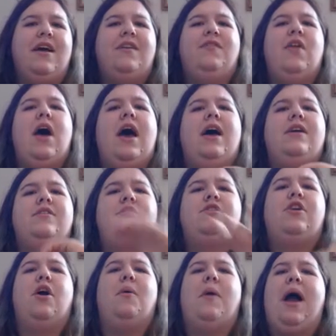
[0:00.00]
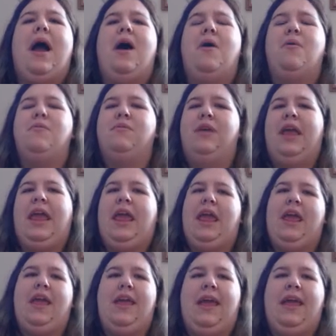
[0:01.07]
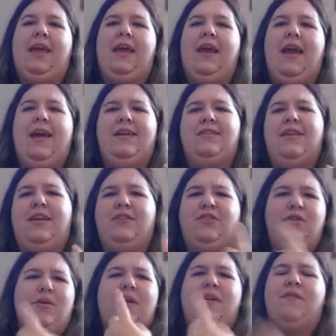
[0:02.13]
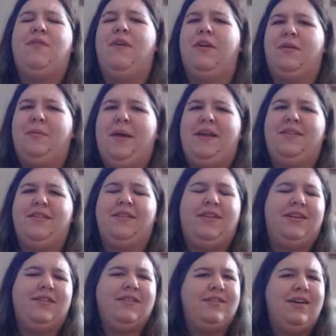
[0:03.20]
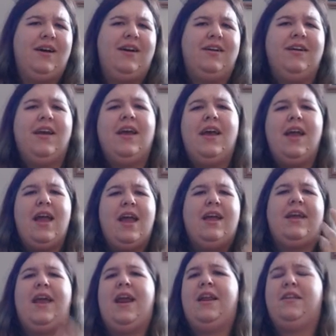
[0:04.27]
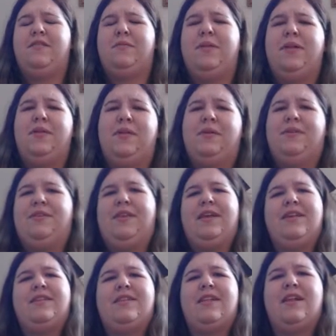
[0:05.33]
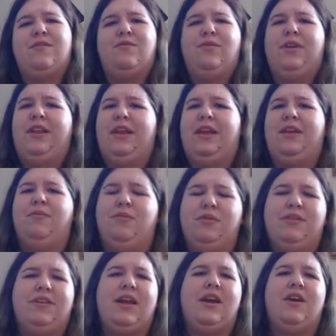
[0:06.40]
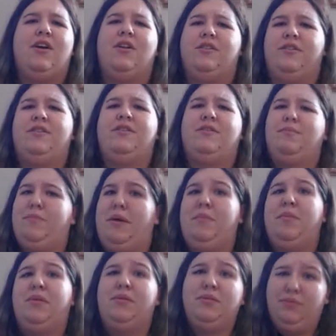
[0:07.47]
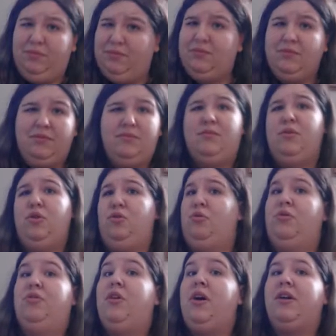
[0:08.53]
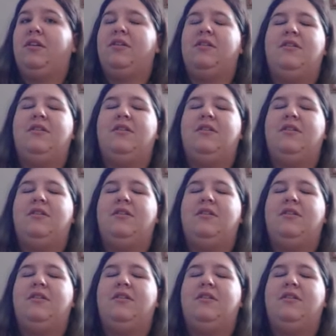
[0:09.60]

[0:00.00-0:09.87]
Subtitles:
that go out. He has a tuning fork, basically, as a tongue, and can explode those things, and that really, once again, hurts people. Who'da thunk?